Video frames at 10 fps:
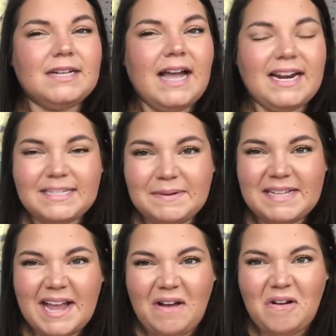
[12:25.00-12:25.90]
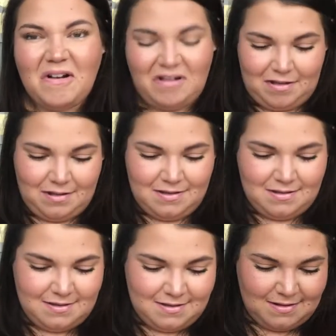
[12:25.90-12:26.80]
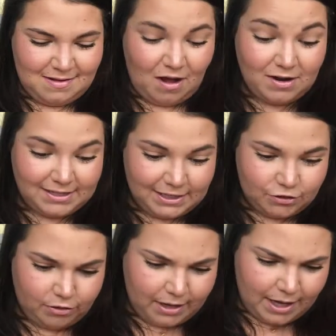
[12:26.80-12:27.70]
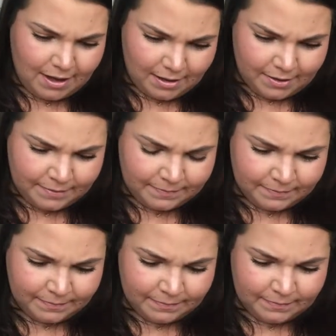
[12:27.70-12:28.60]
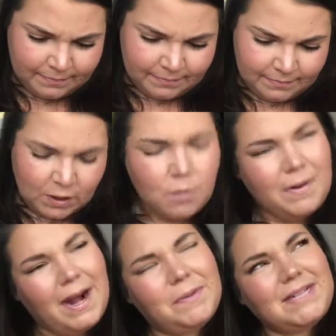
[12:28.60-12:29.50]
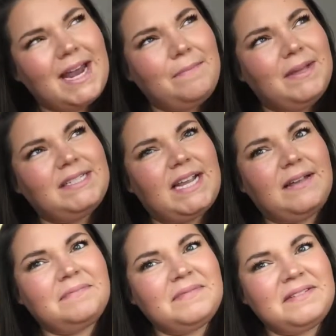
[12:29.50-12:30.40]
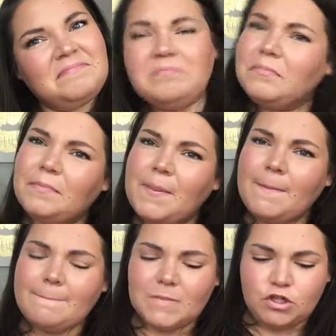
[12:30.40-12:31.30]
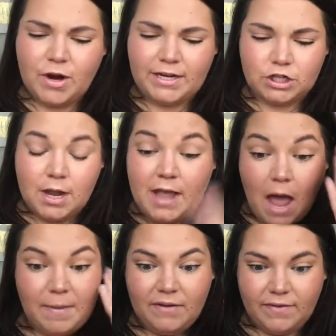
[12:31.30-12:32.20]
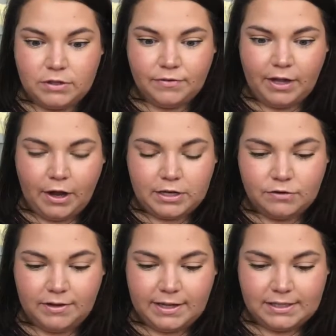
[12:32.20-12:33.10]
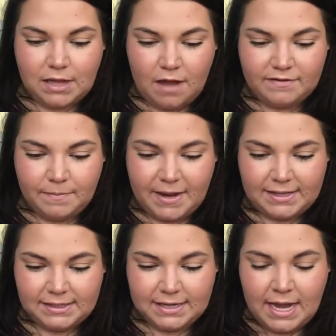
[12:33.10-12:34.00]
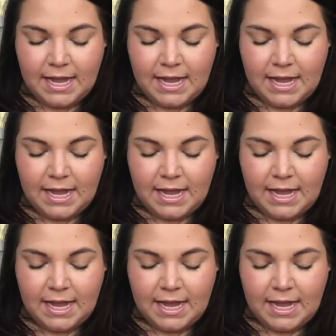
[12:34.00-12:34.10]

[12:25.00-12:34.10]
Kind of smells like alcohol, honestly and truly. Oh, but now it's kind of minty. Hmm. Strange. I mean, it feels really good. It's a really soft mist.